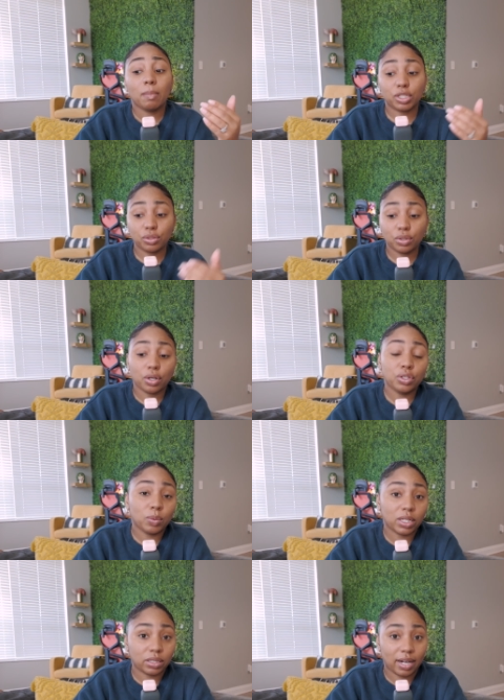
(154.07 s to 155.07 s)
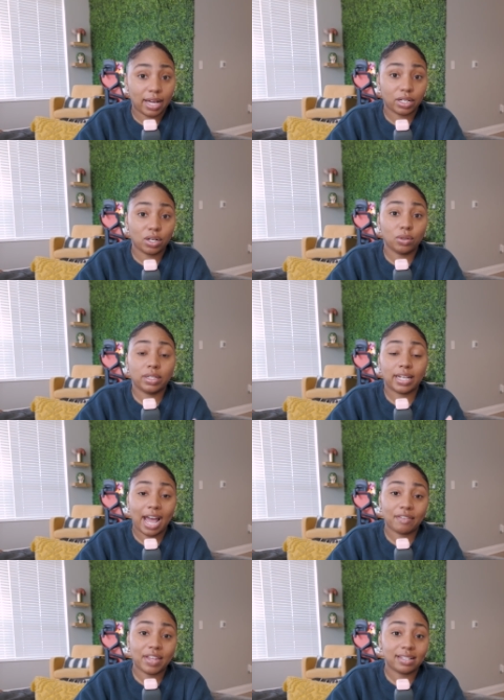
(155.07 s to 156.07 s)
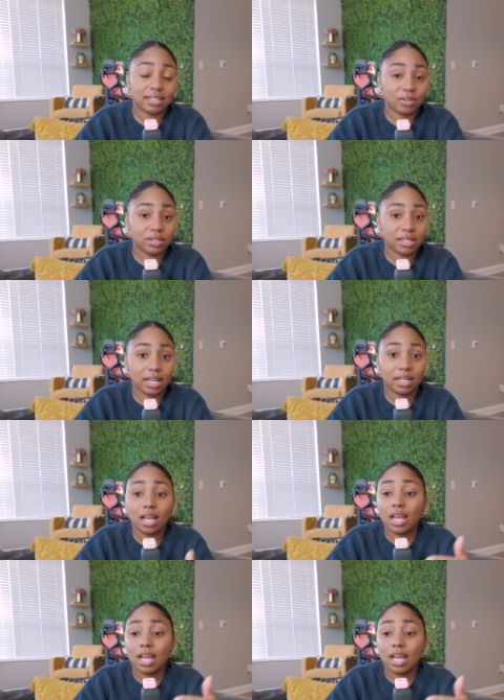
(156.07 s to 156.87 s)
but you know you want to learn how to code and have that skill set